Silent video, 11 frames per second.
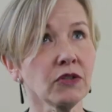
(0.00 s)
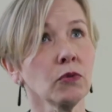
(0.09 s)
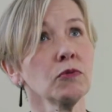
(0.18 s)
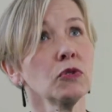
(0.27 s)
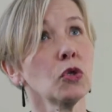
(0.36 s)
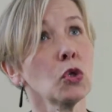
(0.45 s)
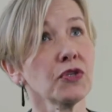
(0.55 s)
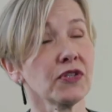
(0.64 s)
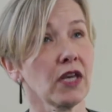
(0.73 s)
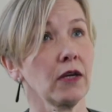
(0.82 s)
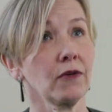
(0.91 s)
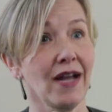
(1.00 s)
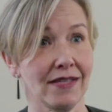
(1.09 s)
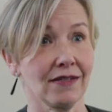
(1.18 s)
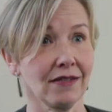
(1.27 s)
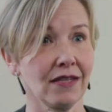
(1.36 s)
we were also,
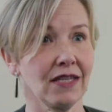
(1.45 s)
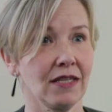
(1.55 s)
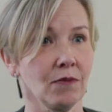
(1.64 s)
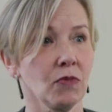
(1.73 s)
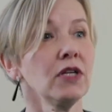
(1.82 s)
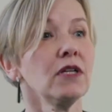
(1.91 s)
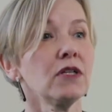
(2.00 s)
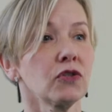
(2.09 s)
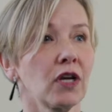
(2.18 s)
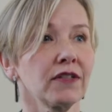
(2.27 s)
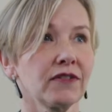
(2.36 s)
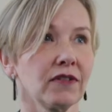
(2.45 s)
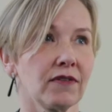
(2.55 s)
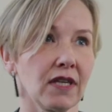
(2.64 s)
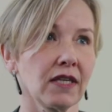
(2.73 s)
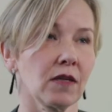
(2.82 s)
as a team, trying to
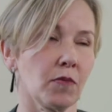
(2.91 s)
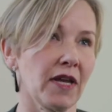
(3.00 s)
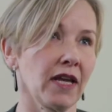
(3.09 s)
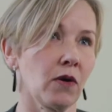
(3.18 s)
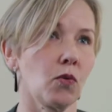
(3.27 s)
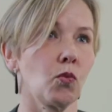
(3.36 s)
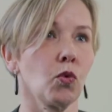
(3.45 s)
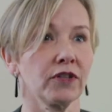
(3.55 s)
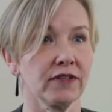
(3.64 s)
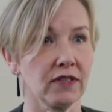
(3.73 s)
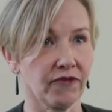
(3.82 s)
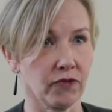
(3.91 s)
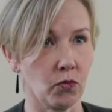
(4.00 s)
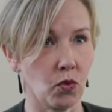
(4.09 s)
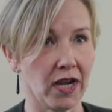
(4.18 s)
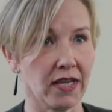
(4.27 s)
think about what are the
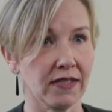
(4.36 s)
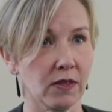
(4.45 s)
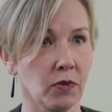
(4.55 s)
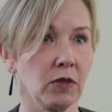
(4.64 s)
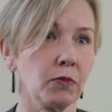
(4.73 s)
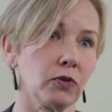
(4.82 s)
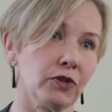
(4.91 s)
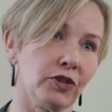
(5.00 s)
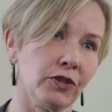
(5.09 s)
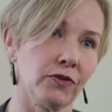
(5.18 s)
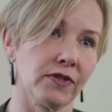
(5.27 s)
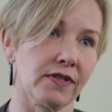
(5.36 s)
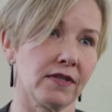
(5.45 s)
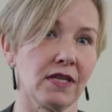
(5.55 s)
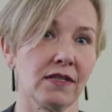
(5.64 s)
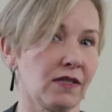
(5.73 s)
different ways that people could use
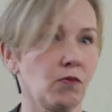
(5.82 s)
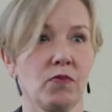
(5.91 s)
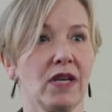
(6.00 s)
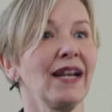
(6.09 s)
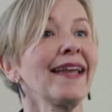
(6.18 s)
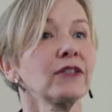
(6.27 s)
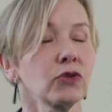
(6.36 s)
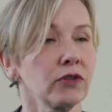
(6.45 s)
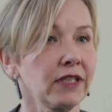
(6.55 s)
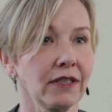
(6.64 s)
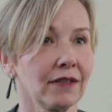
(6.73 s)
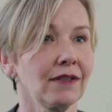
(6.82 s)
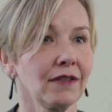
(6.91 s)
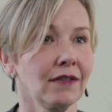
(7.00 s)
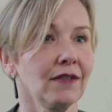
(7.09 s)
this electronic